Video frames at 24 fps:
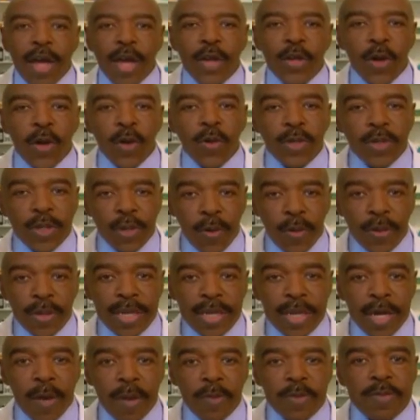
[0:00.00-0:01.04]
No
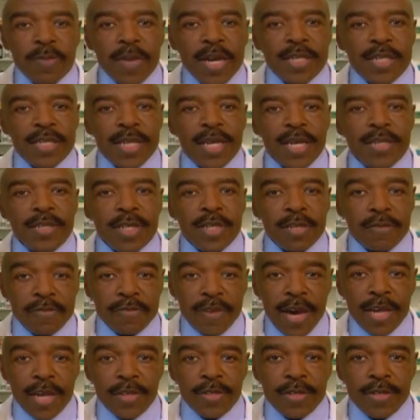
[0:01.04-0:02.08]
coding helps make testing
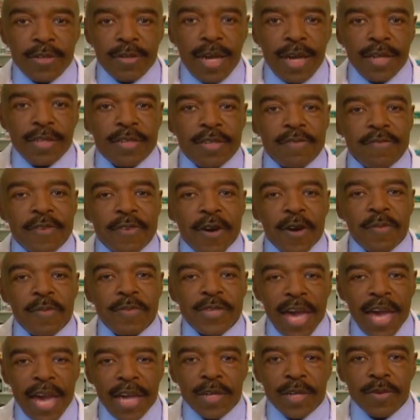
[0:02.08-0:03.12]
faster and
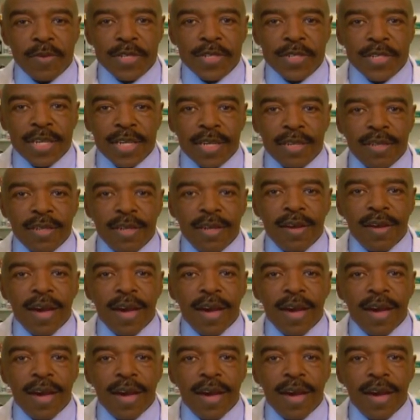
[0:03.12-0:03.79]
confirms accuracy.